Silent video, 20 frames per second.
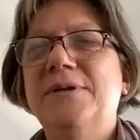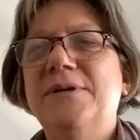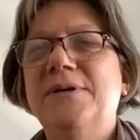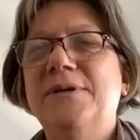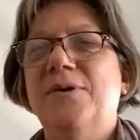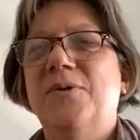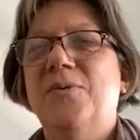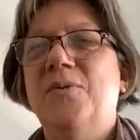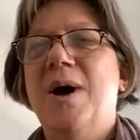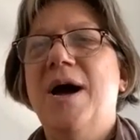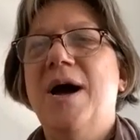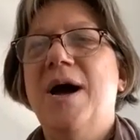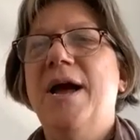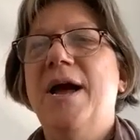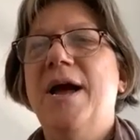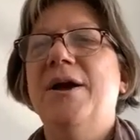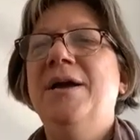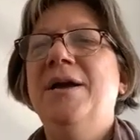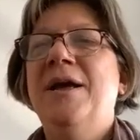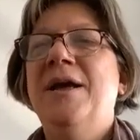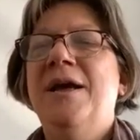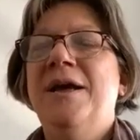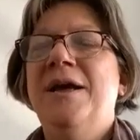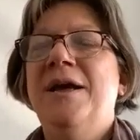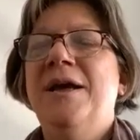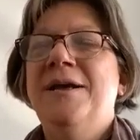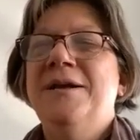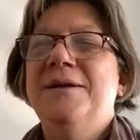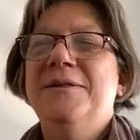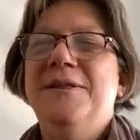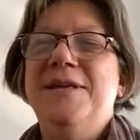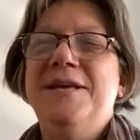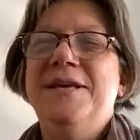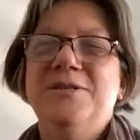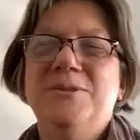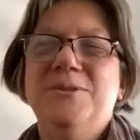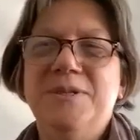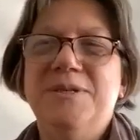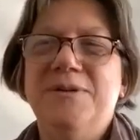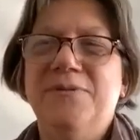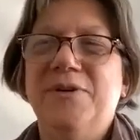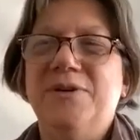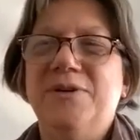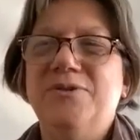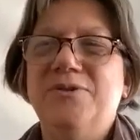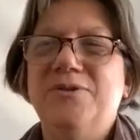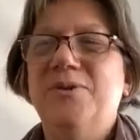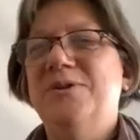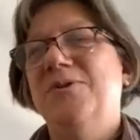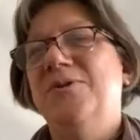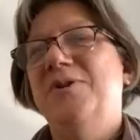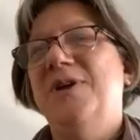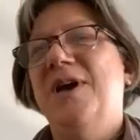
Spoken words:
you know, why these specific trees are